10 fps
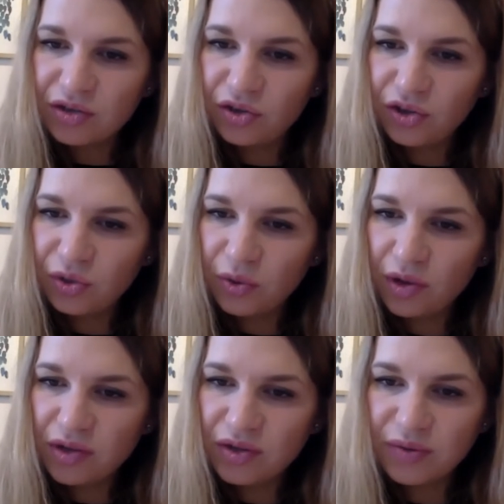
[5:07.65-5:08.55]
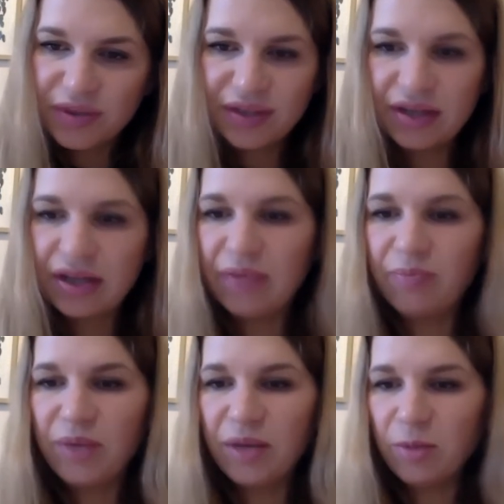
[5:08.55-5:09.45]
do you also study
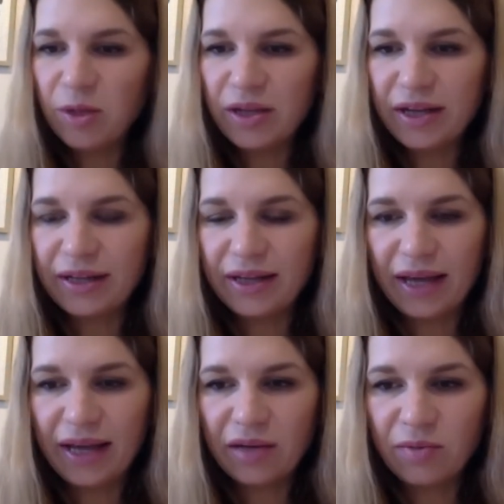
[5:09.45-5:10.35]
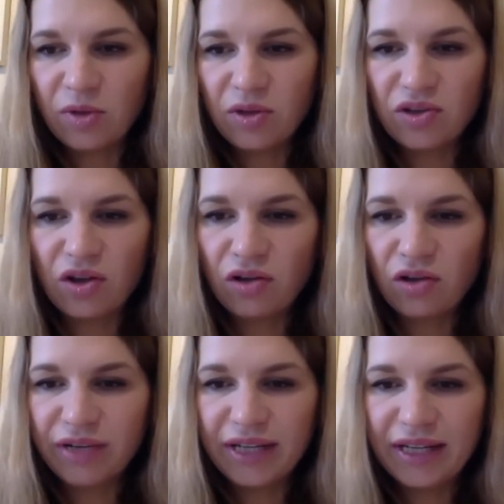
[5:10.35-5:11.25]
people and animals
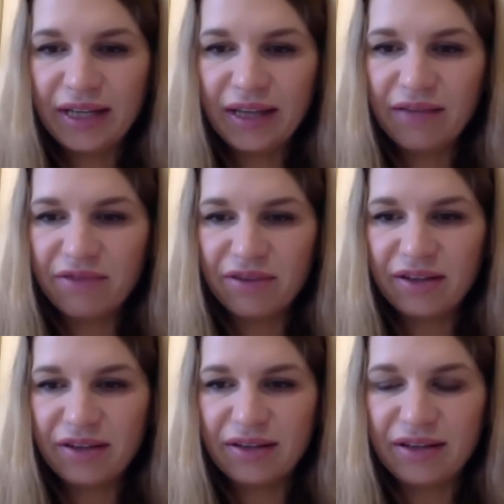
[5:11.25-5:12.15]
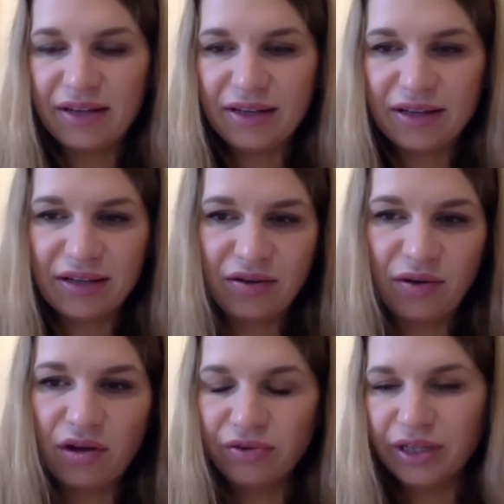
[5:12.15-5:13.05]
already given the diseases, so
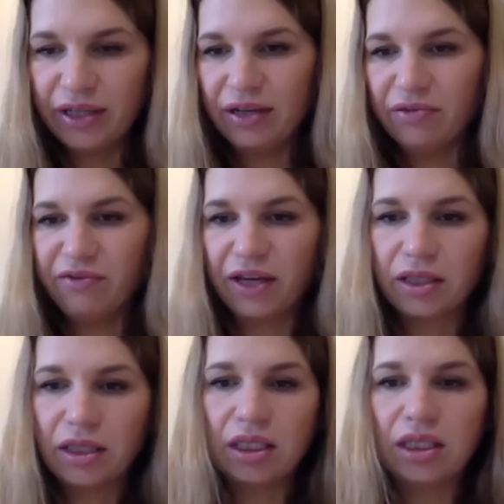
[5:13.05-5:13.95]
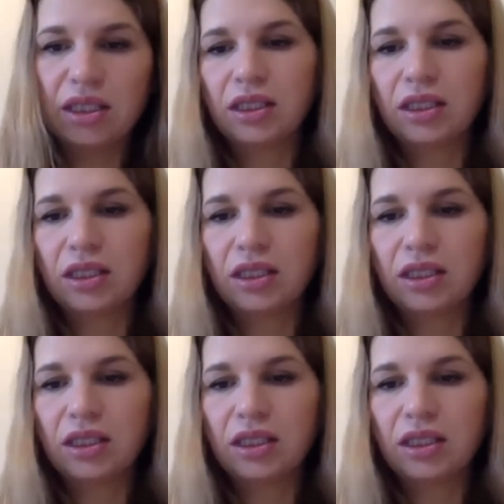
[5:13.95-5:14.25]
already infected?